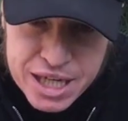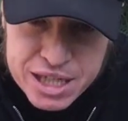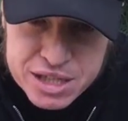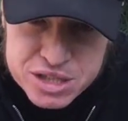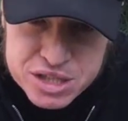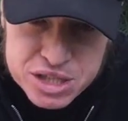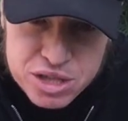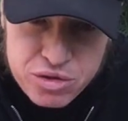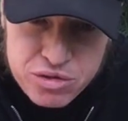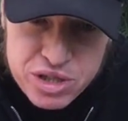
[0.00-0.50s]

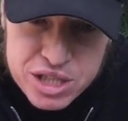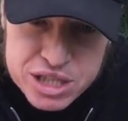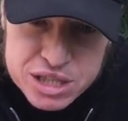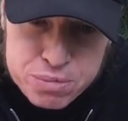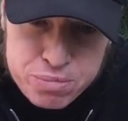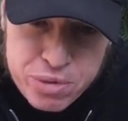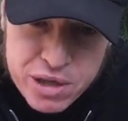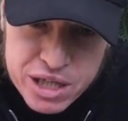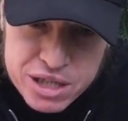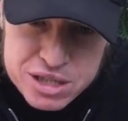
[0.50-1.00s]
So this
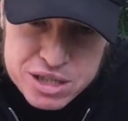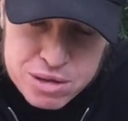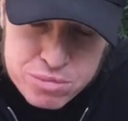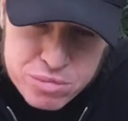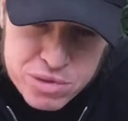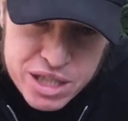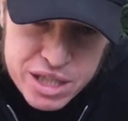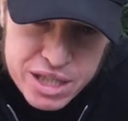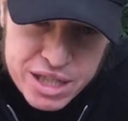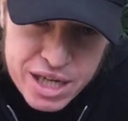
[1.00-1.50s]
pick to
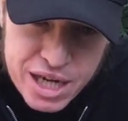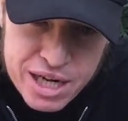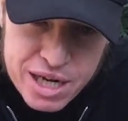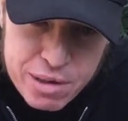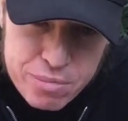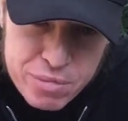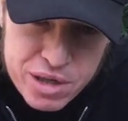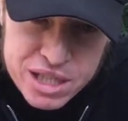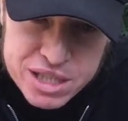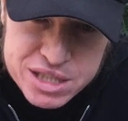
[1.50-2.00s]
me kind
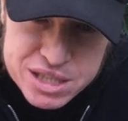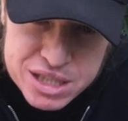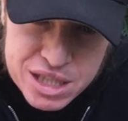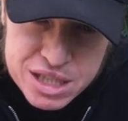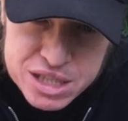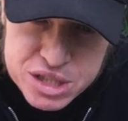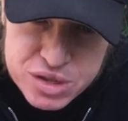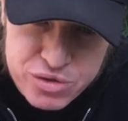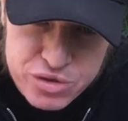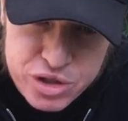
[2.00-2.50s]
of makes
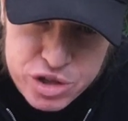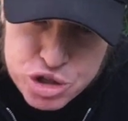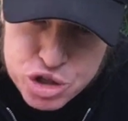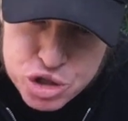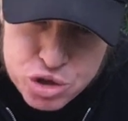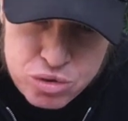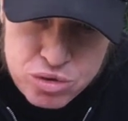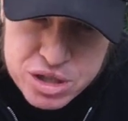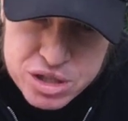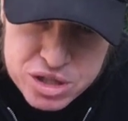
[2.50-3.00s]
sense for the
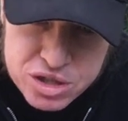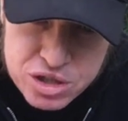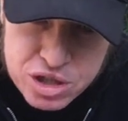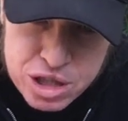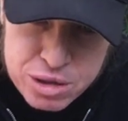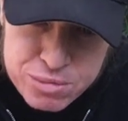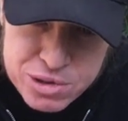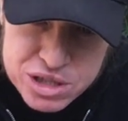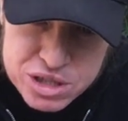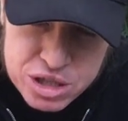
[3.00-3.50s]
short
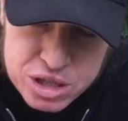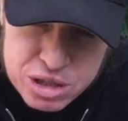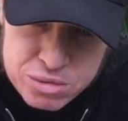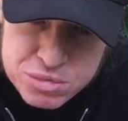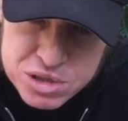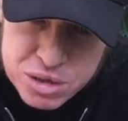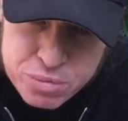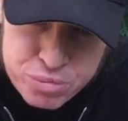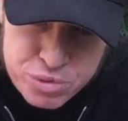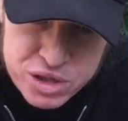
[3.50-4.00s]
term in
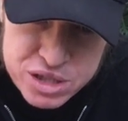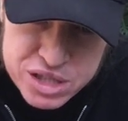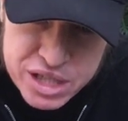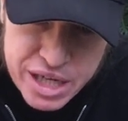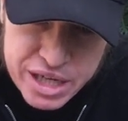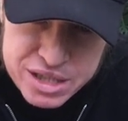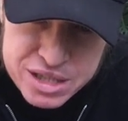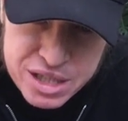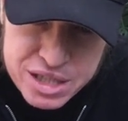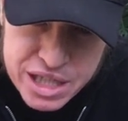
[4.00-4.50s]
terms of
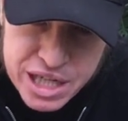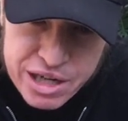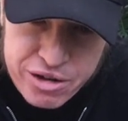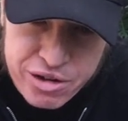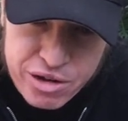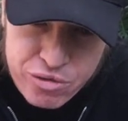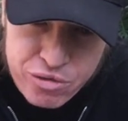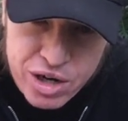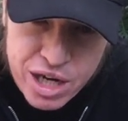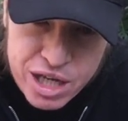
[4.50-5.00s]
protecting
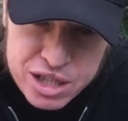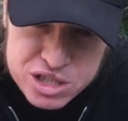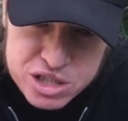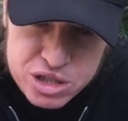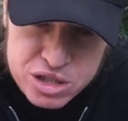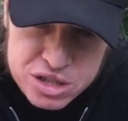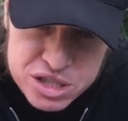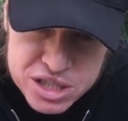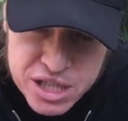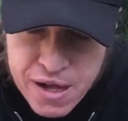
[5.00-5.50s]
Aaron
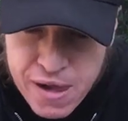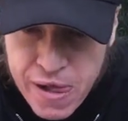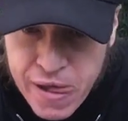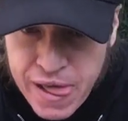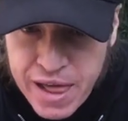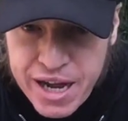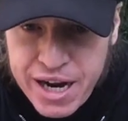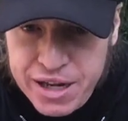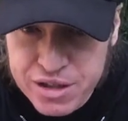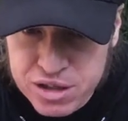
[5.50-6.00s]
Rodgers,
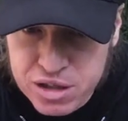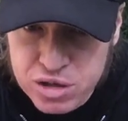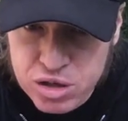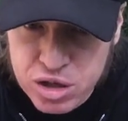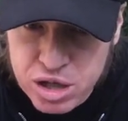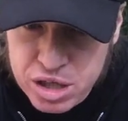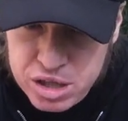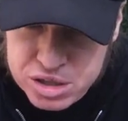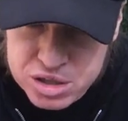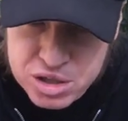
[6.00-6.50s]
and the long